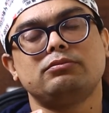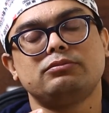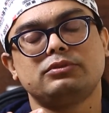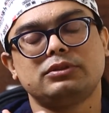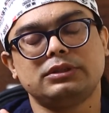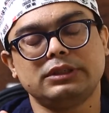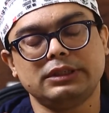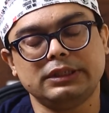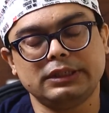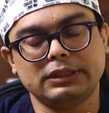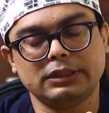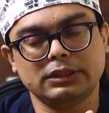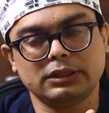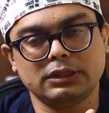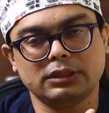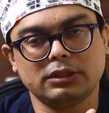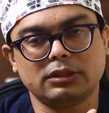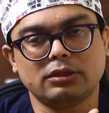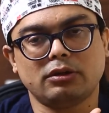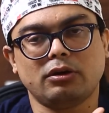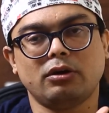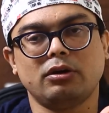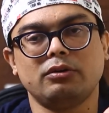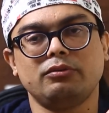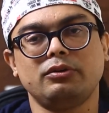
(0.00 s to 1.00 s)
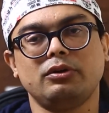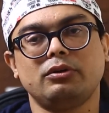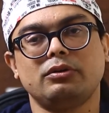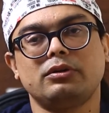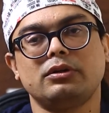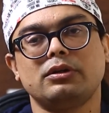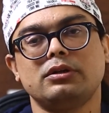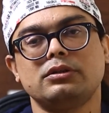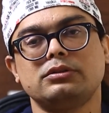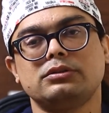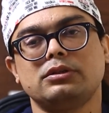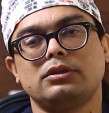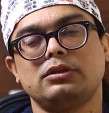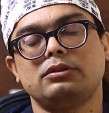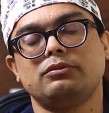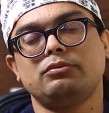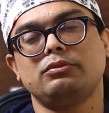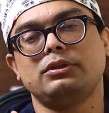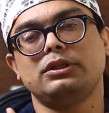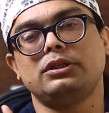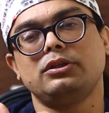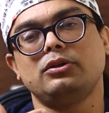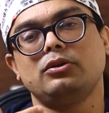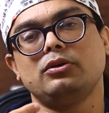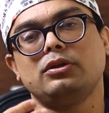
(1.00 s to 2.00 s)
senior, or you have to consult
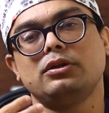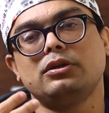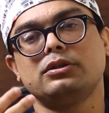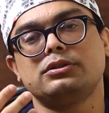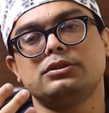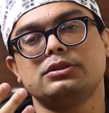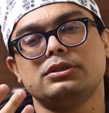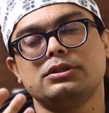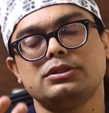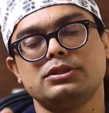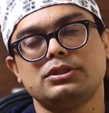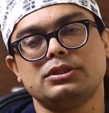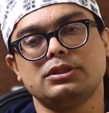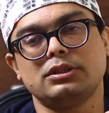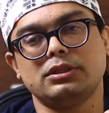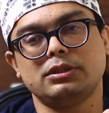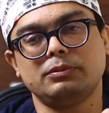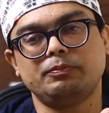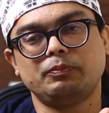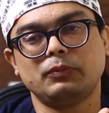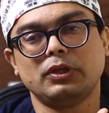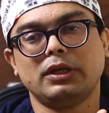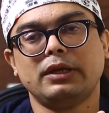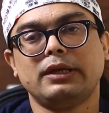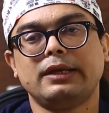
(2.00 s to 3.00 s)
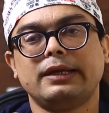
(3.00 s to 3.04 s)
with your surgeon